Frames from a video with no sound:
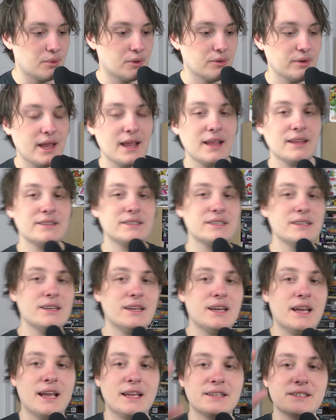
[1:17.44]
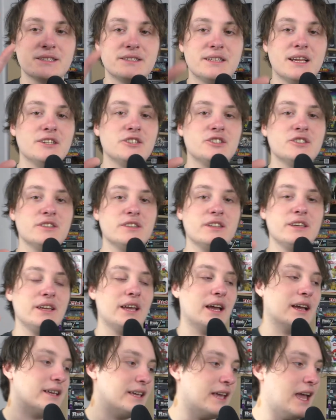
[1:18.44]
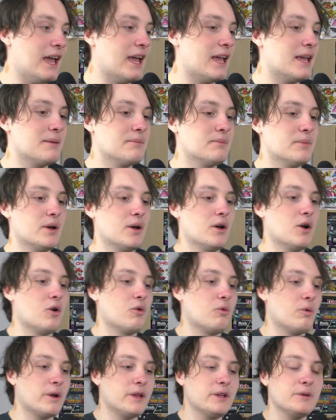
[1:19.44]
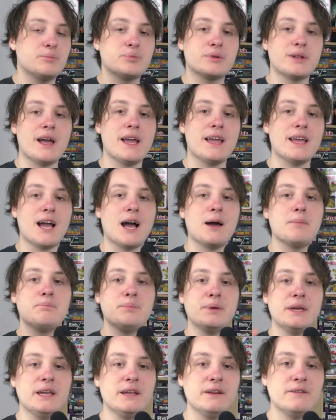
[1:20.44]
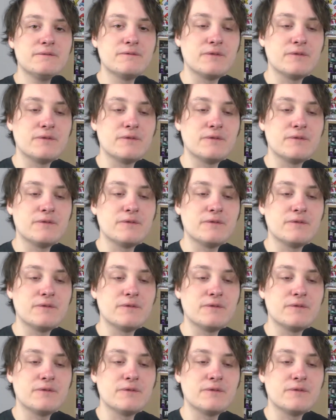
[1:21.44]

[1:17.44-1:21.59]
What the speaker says: Bohnanza is essentially a game where you play a bean